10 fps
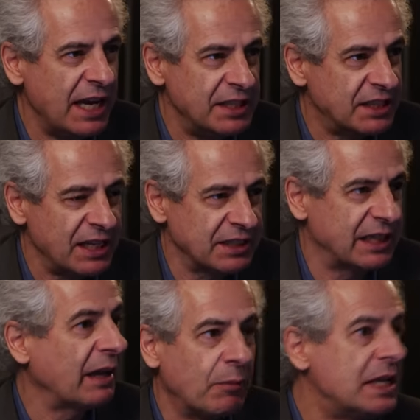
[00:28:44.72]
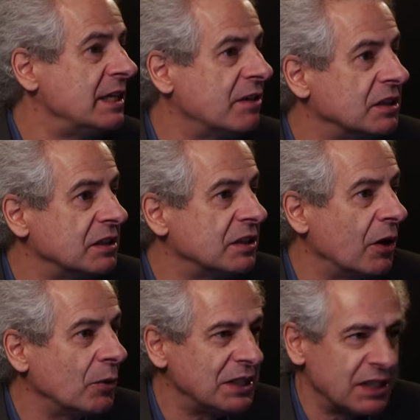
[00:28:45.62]
He says, like, when he doesn't
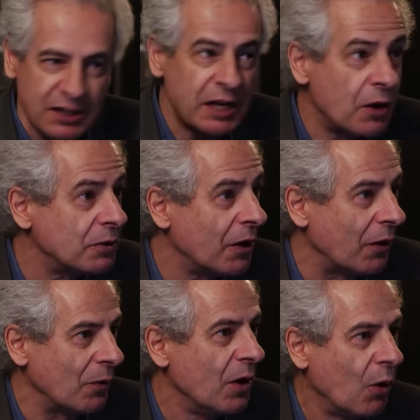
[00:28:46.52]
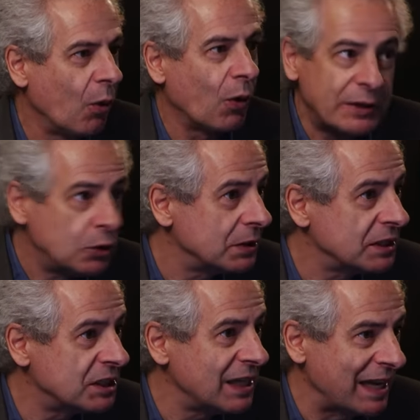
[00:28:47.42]
know, he says, I don't know, or I couldn't
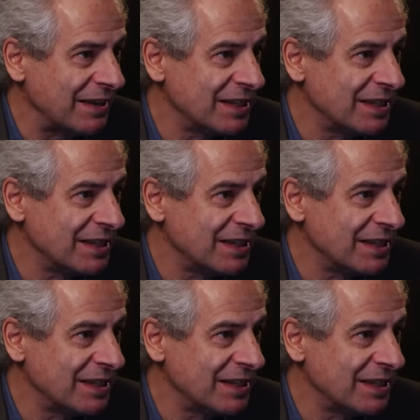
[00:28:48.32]
see it.